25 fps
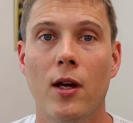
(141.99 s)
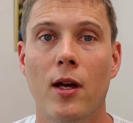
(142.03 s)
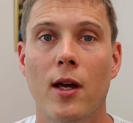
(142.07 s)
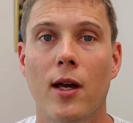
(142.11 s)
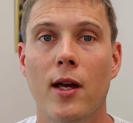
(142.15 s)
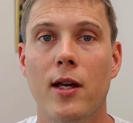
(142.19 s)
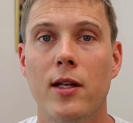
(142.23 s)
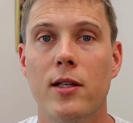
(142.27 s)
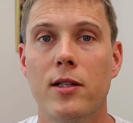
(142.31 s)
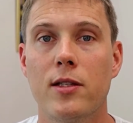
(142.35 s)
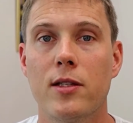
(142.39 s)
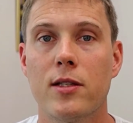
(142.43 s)

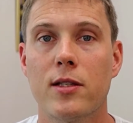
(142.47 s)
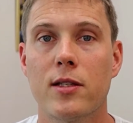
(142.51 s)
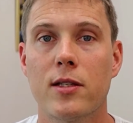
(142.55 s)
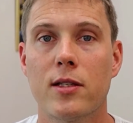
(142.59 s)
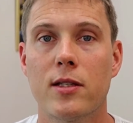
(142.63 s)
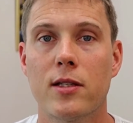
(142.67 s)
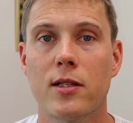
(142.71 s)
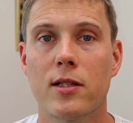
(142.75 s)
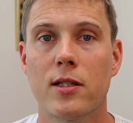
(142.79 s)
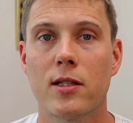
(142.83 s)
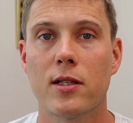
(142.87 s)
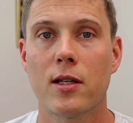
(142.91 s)

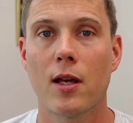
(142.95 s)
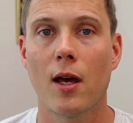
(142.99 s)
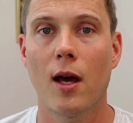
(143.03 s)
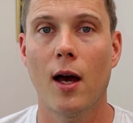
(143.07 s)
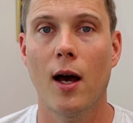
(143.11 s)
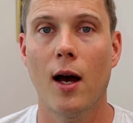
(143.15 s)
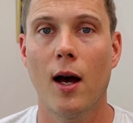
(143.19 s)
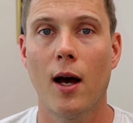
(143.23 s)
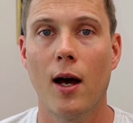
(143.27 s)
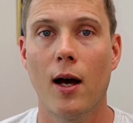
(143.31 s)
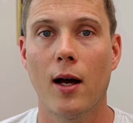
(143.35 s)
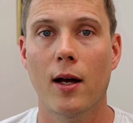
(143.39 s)
it's
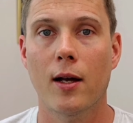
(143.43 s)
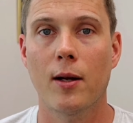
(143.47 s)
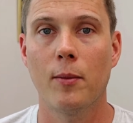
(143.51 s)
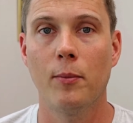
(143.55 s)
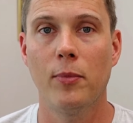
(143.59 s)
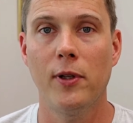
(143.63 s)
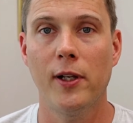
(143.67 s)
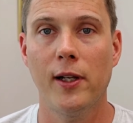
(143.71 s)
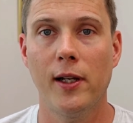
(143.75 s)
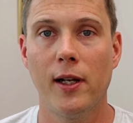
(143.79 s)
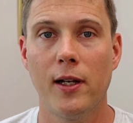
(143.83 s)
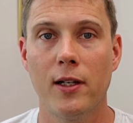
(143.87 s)
a
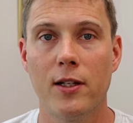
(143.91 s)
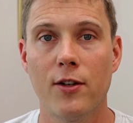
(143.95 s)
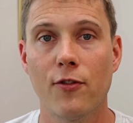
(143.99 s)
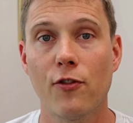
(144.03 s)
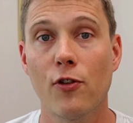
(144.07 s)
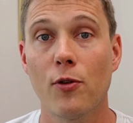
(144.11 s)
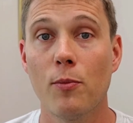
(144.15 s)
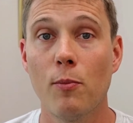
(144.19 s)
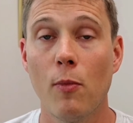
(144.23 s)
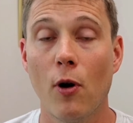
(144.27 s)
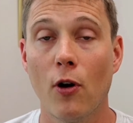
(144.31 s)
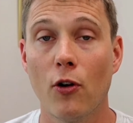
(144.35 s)
completely
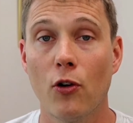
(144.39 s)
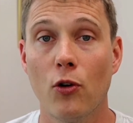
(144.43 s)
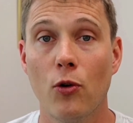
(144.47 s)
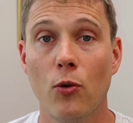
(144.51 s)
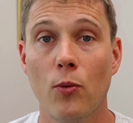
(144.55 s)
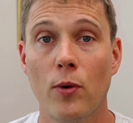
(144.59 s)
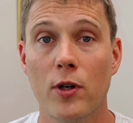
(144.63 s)
different model,